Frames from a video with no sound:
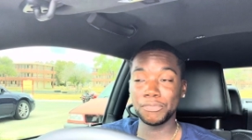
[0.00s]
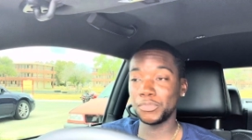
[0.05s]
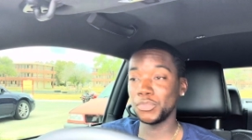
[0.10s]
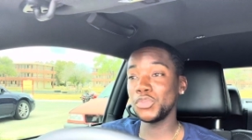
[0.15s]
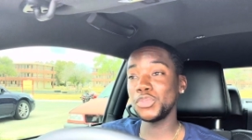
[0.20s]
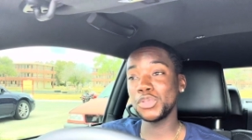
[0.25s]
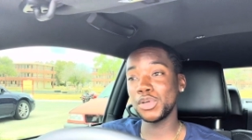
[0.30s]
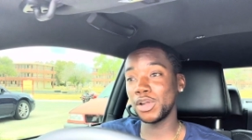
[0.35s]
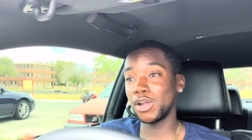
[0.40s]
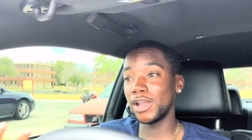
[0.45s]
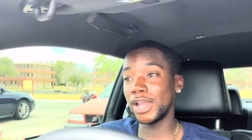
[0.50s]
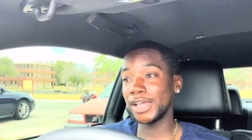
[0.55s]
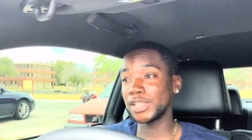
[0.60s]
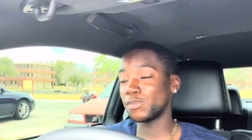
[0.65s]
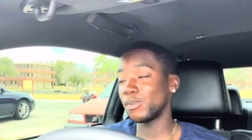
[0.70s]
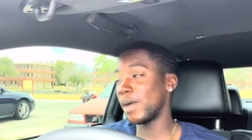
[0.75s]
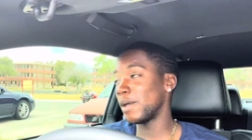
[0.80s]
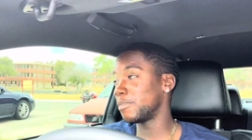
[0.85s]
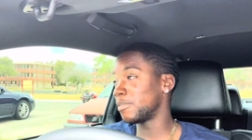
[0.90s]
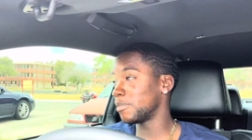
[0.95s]
You doing all that
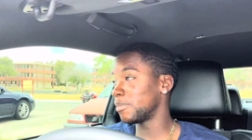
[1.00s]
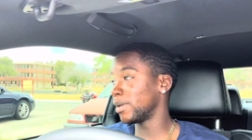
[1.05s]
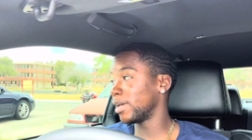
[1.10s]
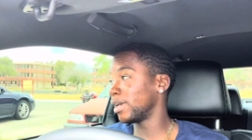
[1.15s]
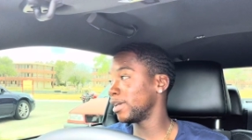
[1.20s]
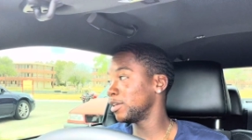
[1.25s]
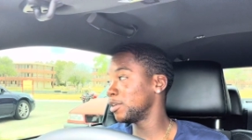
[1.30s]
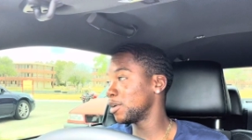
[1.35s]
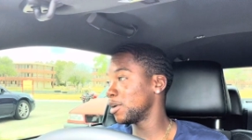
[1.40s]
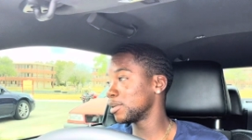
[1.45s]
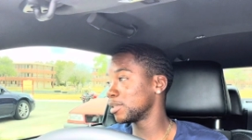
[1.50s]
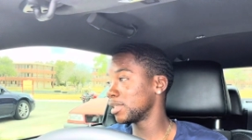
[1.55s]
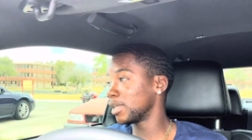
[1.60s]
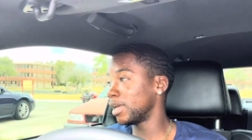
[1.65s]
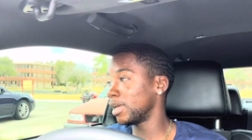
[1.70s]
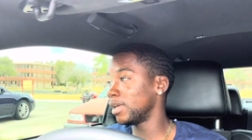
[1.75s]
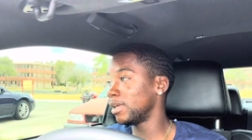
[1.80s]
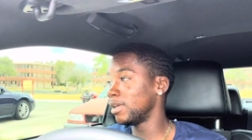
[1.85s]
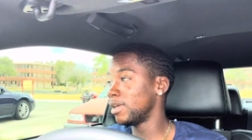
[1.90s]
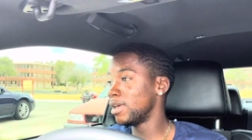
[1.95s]
swiping, man. You know what
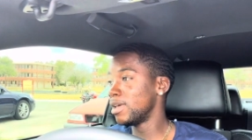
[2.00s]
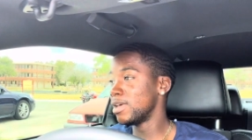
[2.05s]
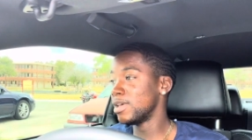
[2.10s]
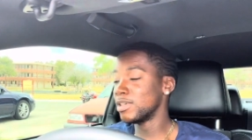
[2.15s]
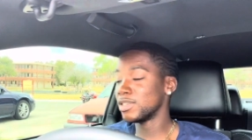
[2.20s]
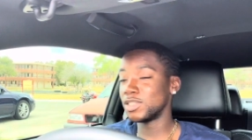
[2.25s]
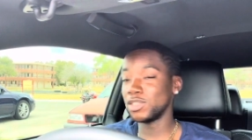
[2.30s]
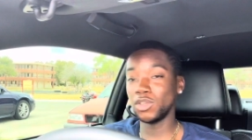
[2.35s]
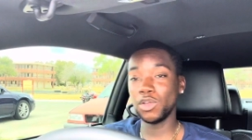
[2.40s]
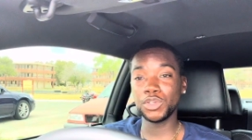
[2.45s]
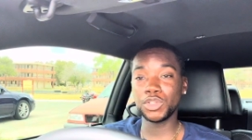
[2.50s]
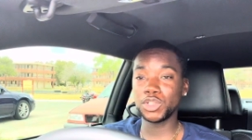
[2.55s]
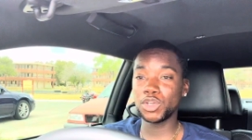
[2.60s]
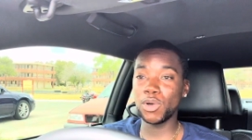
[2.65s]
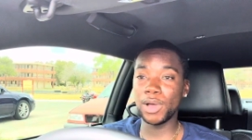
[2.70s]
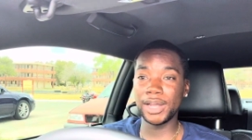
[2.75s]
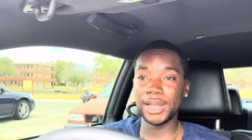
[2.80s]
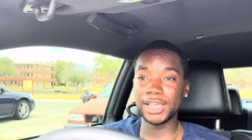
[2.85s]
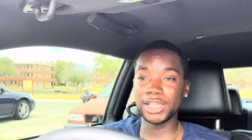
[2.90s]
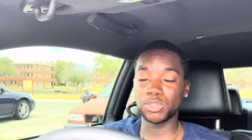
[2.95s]
I'm saying? So don't just
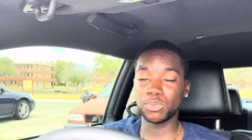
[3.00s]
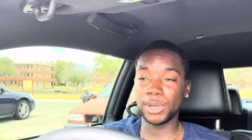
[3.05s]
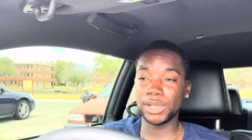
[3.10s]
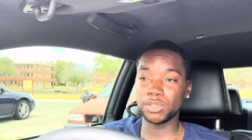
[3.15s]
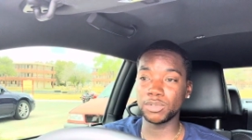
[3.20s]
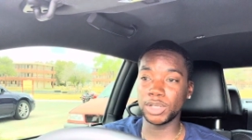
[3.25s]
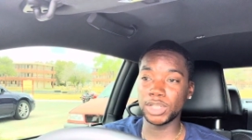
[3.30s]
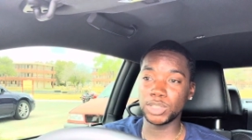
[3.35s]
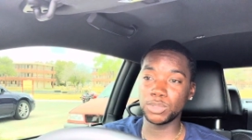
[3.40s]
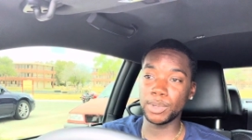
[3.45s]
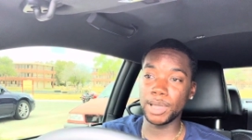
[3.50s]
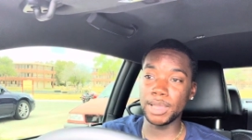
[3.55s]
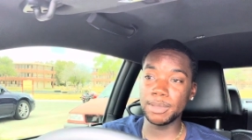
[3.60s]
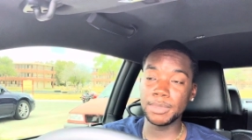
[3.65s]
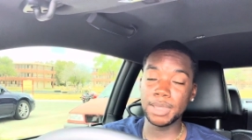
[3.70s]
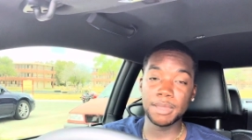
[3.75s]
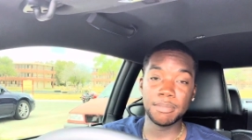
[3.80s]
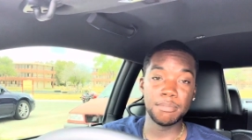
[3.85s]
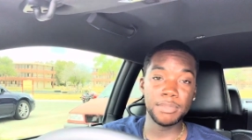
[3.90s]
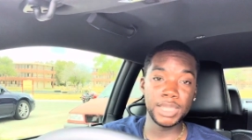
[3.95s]
go out there and swipe, swipe, swipe.
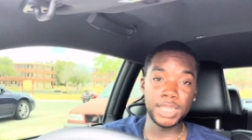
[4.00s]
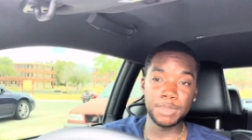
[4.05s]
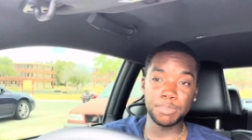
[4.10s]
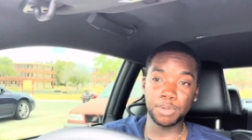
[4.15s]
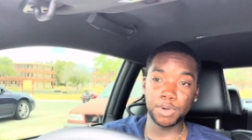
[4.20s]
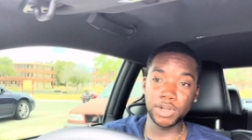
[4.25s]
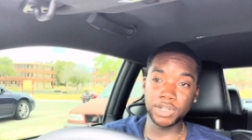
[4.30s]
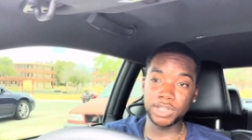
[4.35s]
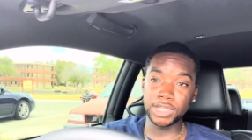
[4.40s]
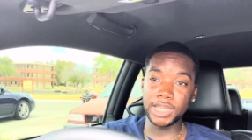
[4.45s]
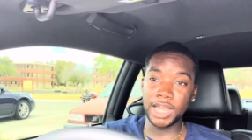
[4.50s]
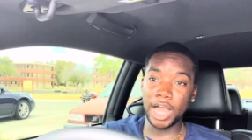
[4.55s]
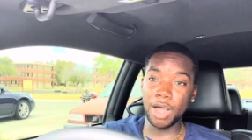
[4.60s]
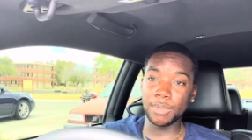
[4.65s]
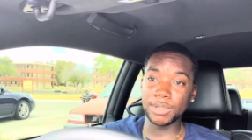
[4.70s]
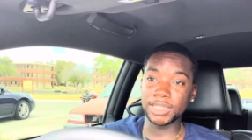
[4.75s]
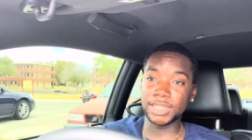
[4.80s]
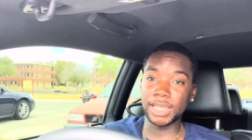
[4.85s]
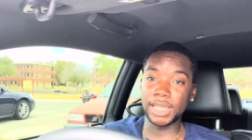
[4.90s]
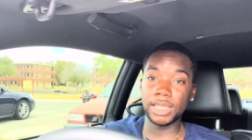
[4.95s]
Me personally, I
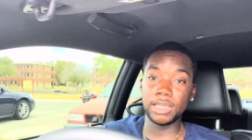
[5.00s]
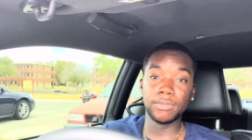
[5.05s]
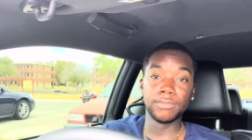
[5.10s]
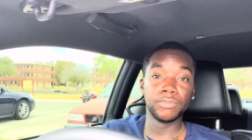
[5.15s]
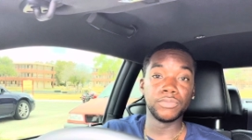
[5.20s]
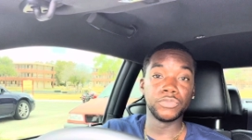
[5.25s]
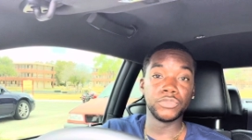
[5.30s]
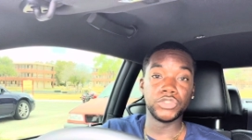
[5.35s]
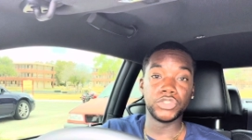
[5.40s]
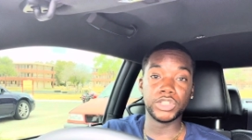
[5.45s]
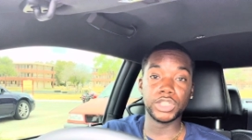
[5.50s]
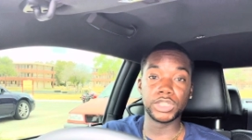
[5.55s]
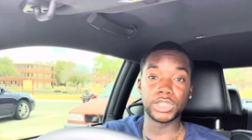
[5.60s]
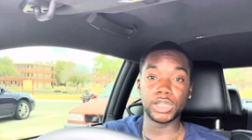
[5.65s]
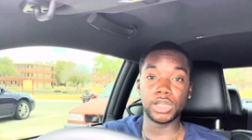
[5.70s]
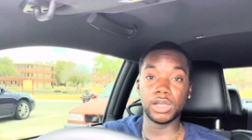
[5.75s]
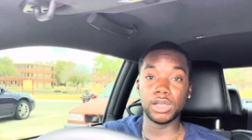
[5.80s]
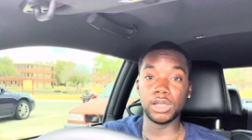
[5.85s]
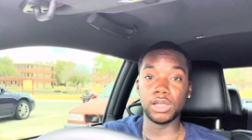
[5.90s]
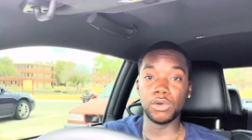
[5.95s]
would say
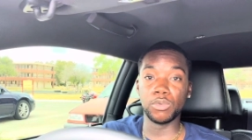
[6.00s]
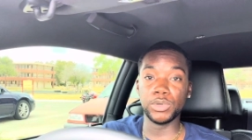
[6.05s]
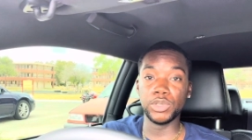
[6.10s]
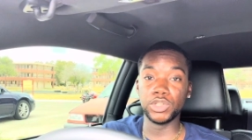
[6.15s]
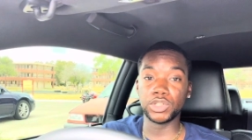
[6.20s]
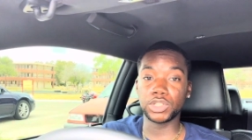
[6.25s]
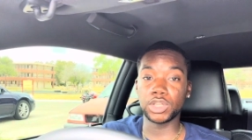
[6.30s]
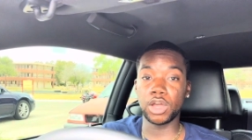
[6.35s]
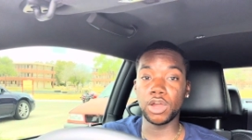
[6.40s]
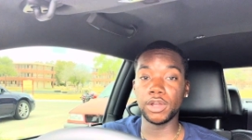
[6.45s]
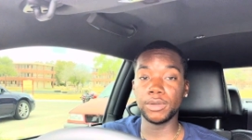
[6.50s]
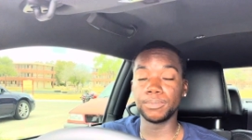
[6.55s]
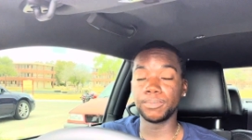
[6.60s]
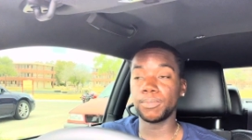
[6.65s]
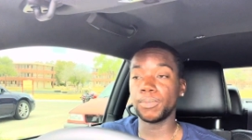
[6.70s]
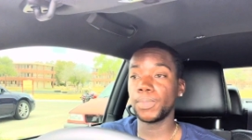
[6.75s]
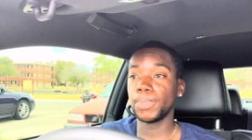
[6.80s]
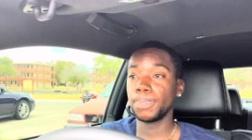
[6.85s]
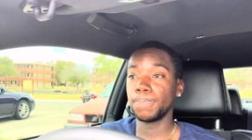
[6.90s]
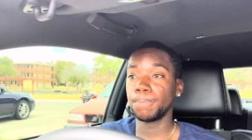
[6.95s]
just uh, when you start,
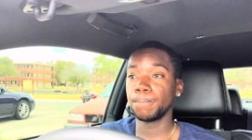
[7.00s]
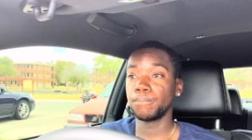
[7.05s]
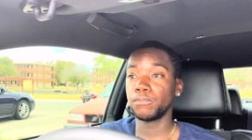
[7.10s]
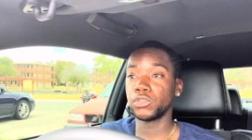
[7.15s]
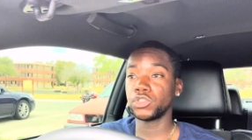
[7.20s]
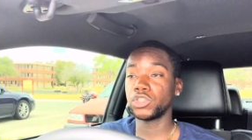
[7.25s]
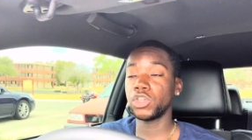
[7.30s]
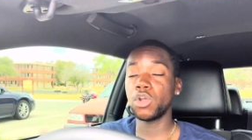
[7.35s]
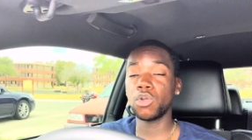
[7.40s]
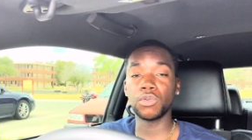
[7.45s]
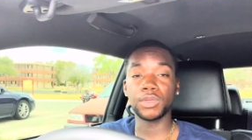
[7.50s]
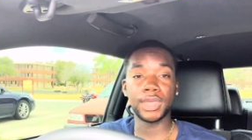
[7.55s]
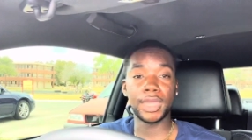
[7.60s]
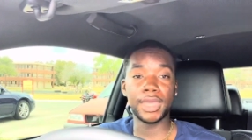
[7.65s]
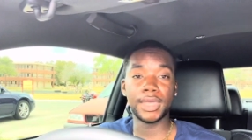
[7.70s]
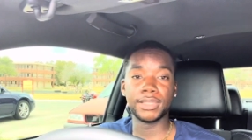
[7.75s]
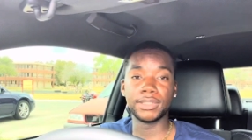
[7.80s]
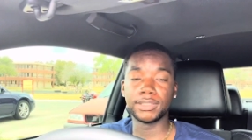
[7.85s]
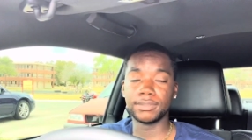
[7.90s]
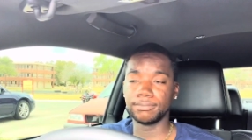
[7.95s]
start on
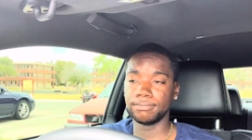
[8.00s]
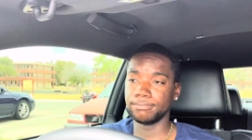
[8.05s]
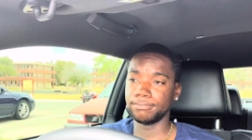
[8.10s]
gas.